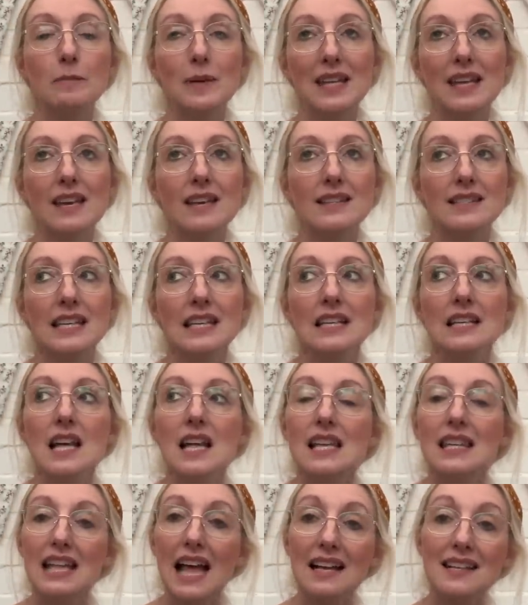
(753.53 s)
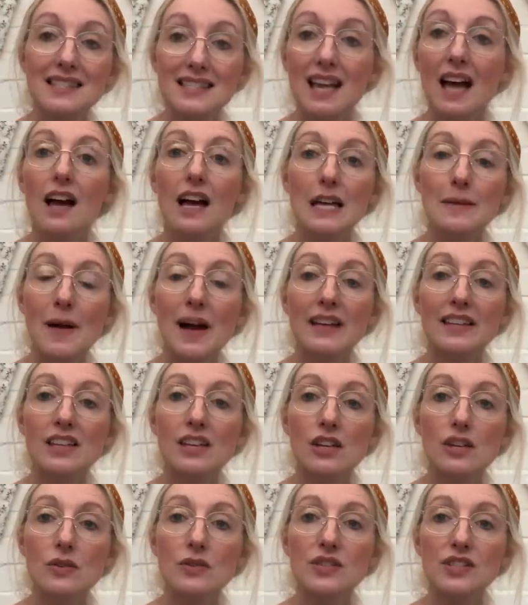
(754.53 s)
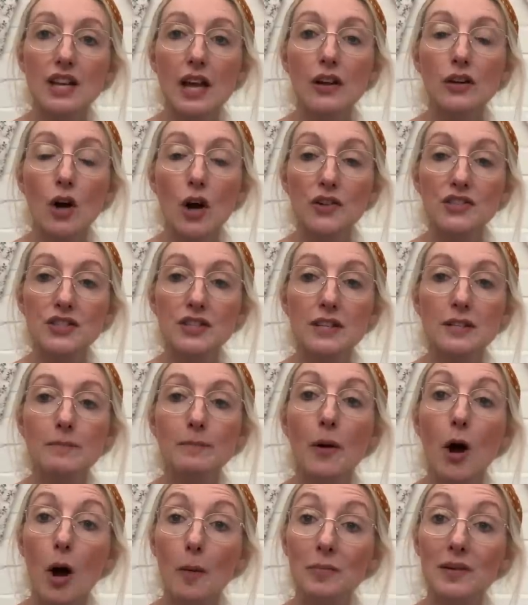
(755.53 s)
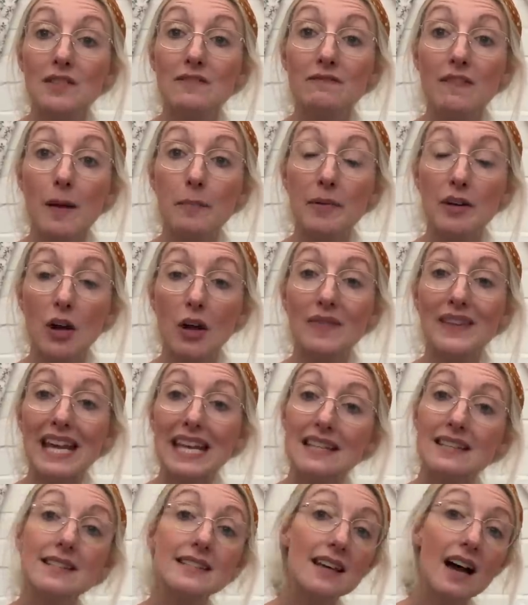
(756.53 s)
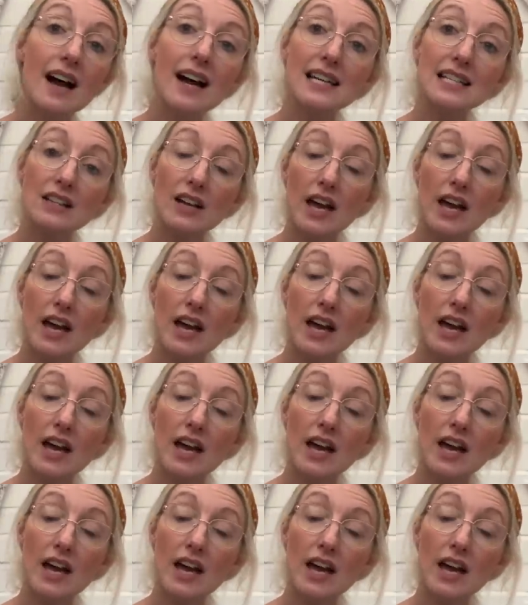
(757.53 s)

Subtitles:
because last time I used a cotton poplin fabric on the inside